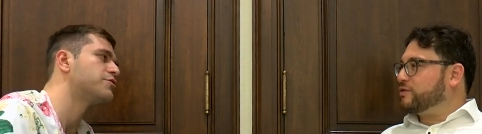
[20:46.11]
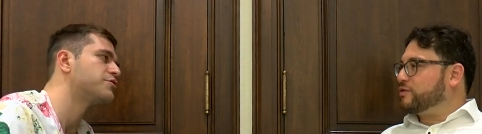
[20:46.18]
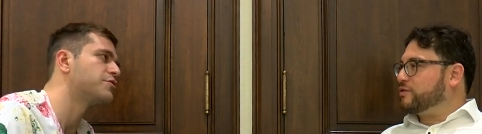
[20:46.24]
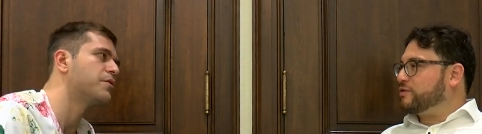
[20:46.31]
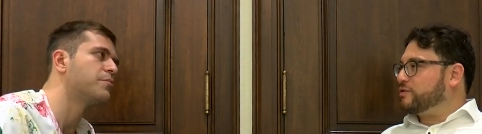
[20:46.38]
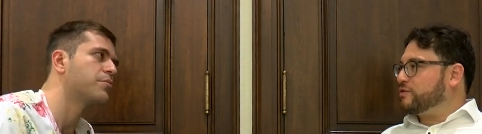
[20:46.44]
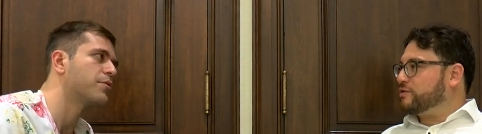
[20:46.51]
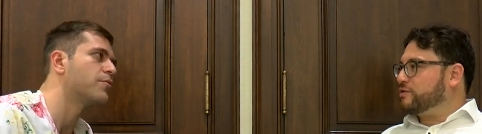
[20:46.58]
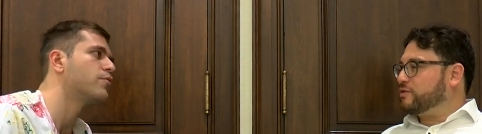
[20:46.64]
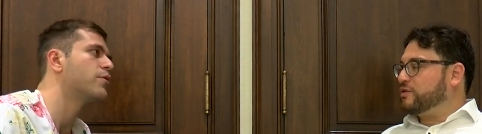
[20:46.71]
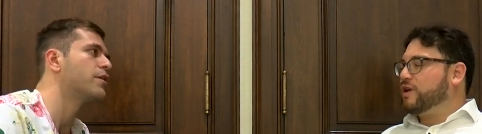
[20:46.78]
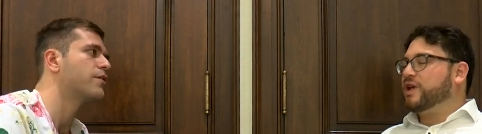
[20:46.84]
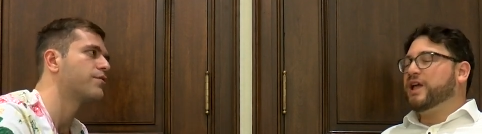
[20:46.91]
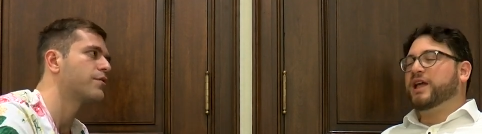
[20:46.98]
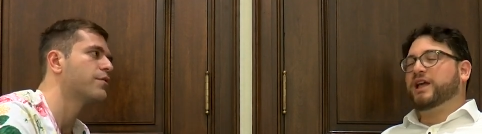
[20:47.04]
Speaker 1: or shrimp or
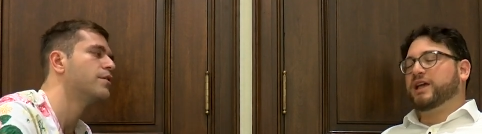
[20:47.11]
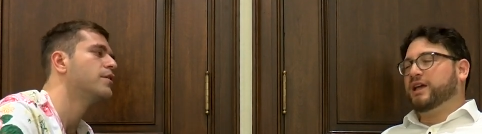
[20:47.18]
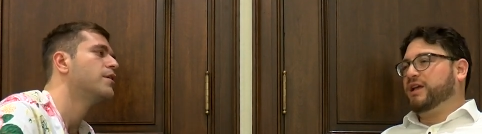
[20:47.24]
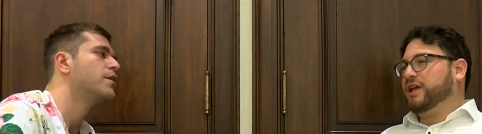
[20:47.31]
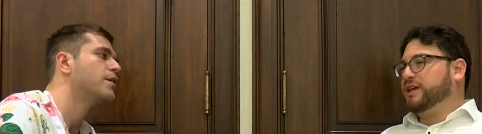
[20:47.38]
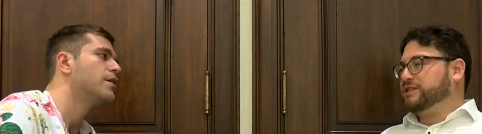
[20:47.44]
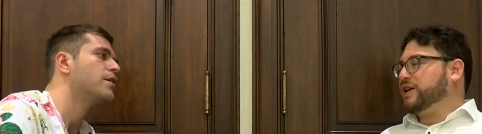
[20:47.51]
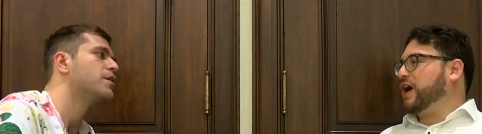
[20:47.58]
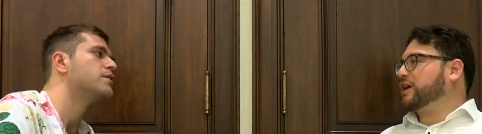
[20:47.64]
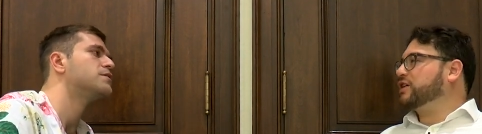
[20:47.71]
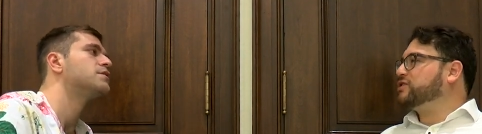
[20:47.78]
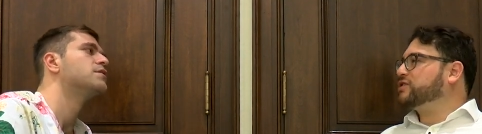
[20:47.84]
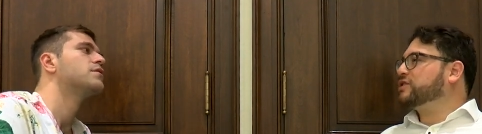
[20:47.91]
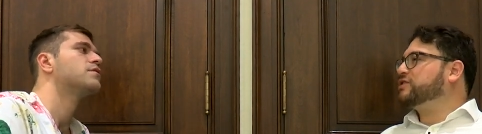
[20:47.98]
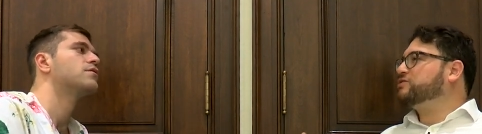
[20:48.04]
whatever
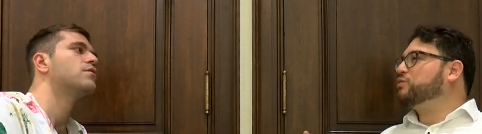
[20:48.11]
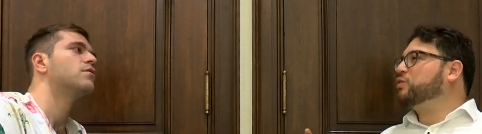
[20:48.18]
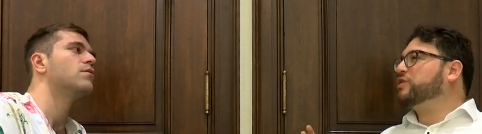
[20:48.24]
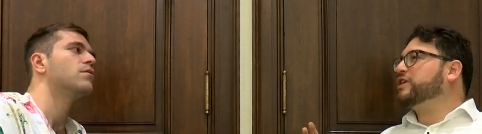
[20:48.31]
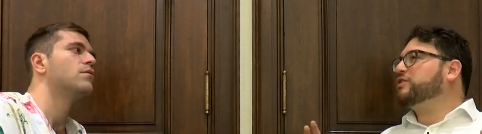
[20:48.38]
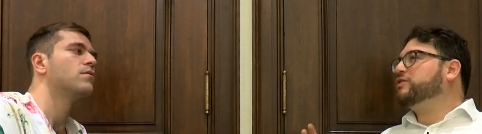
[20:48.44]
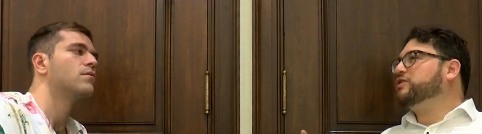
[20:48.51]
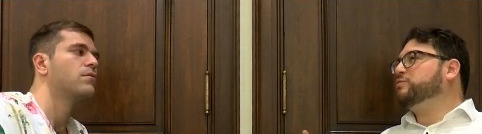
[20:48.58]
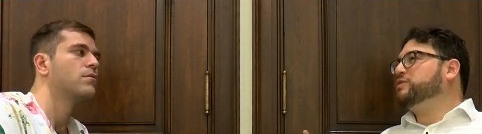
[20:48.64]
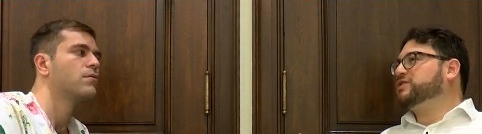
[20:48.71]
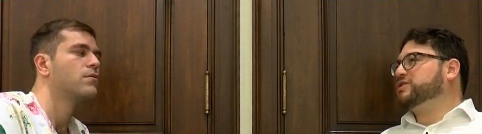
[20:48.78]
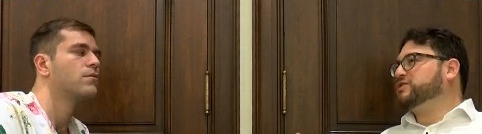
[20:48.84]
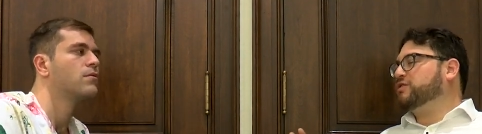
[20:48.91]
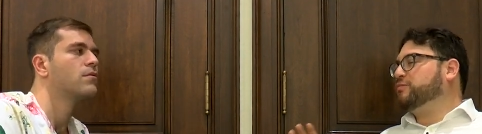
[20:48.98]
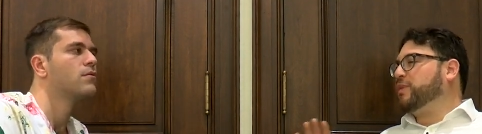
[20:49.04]
Speaker 2: exactly because cool. well they're in the
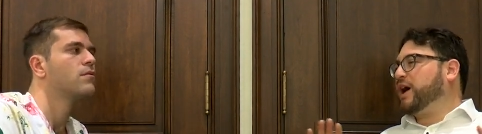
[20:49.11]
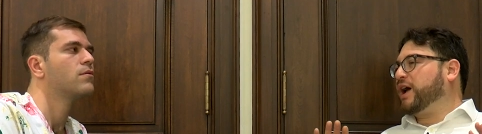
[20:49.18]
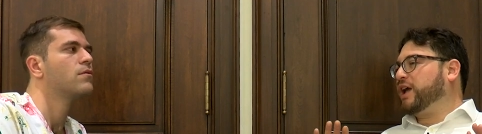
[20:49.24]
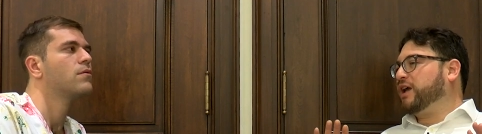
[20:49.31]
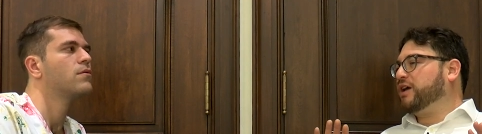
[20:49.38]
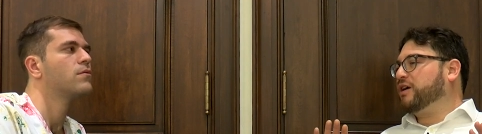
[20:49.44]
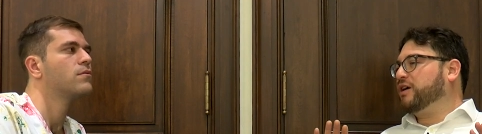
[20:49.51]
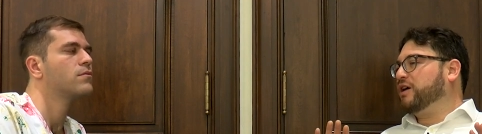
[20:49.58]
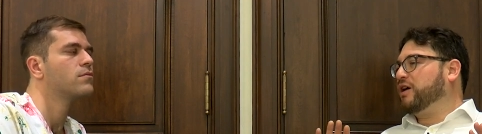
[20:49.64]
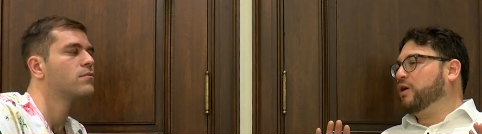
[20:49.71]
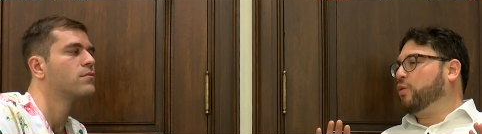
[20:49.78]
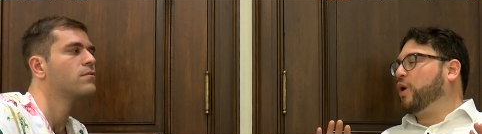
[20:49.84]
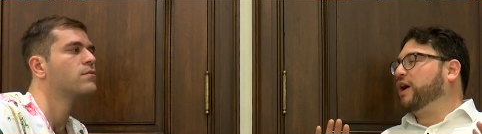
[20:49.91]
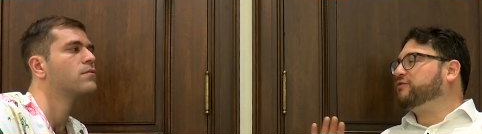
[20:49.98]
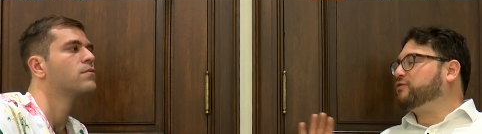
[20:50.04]
business of buying
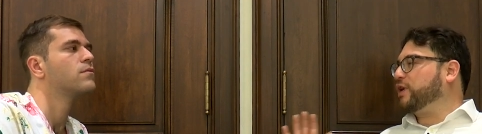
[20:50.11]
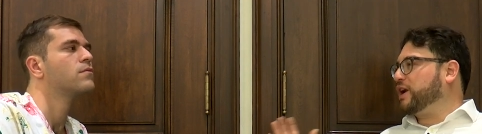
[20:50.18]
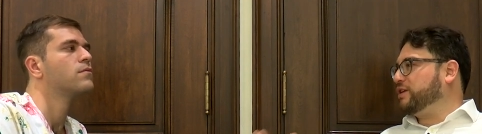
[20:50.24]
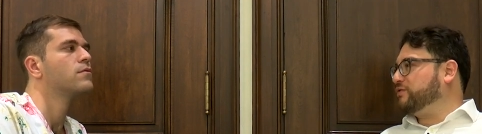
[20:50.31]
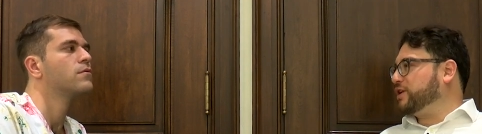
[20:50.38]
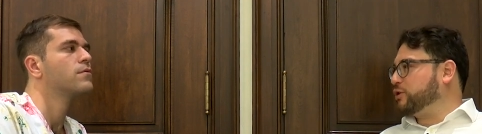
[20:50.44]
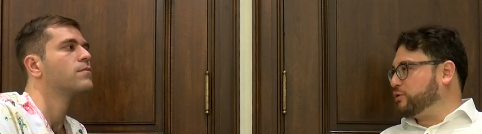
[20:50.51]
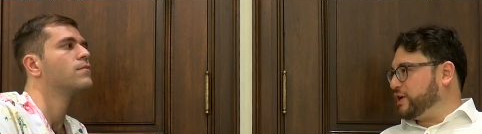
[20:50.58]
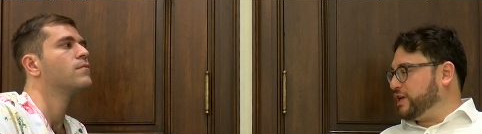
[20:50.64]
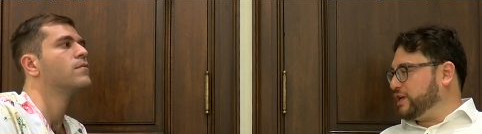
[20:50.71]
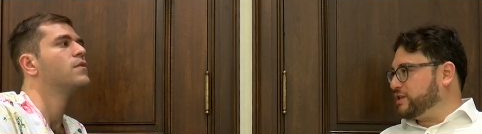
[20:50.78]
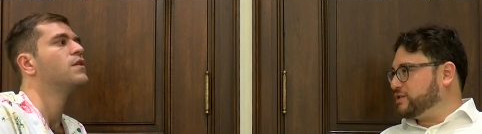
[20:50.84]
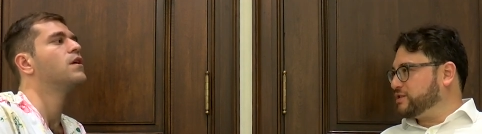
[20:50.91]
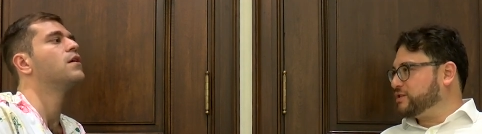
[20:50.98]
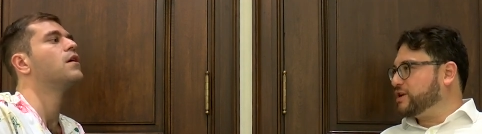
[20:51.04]
a wide variety of
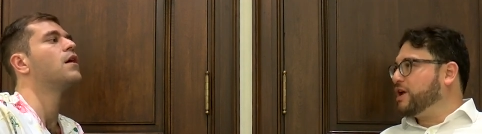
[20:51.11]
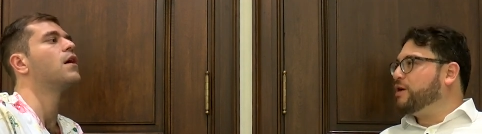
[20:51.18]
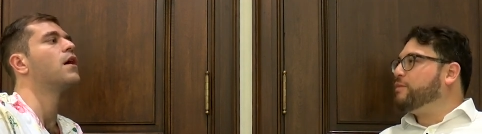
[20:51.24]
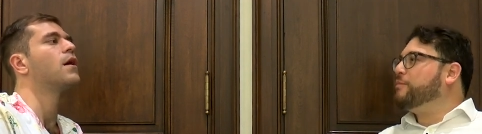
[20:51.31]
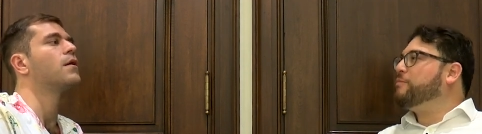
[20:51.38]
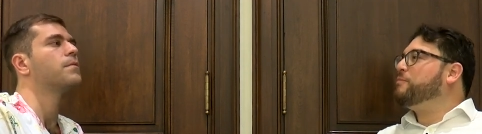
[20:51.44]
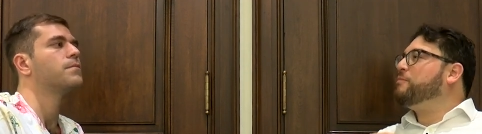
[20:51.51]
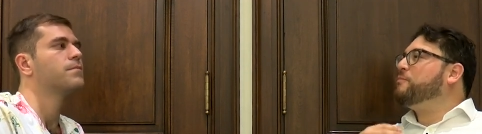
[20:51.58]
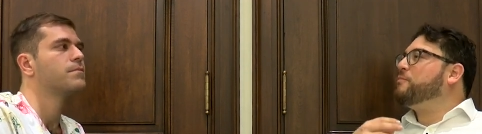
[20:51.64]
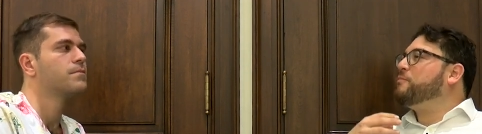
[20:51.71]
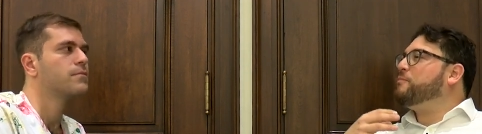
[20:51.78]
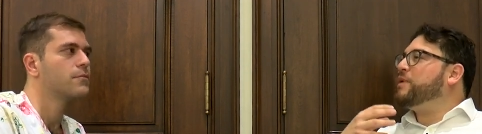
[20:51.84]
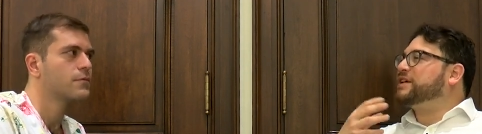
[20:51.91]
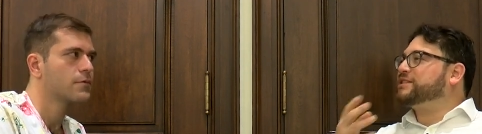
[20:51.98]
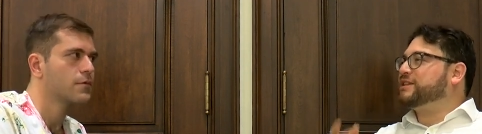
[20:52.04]
ingredients ah
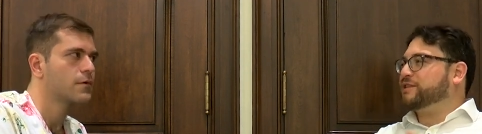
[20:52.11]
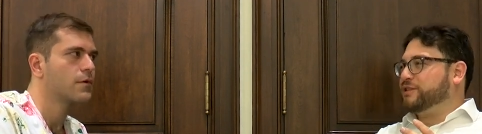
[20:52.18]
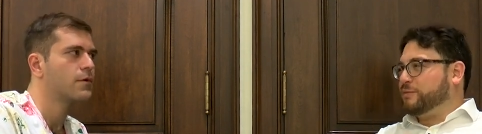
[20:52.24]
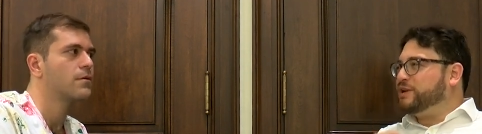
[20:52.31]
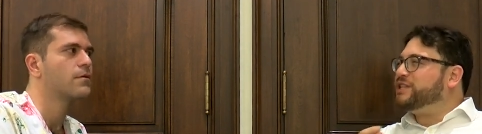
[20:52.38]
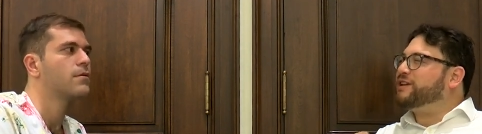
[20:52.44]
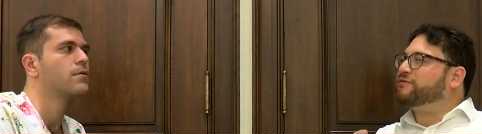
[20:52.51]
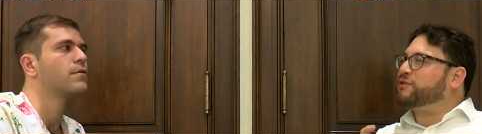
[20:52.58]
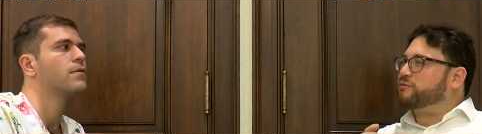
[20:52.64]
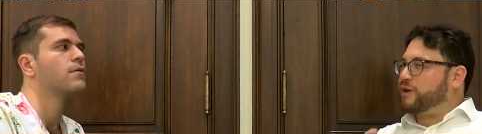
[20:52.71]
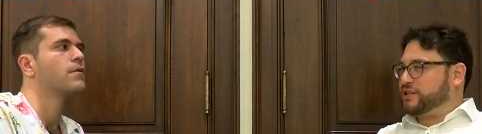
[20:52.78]
mixing them in different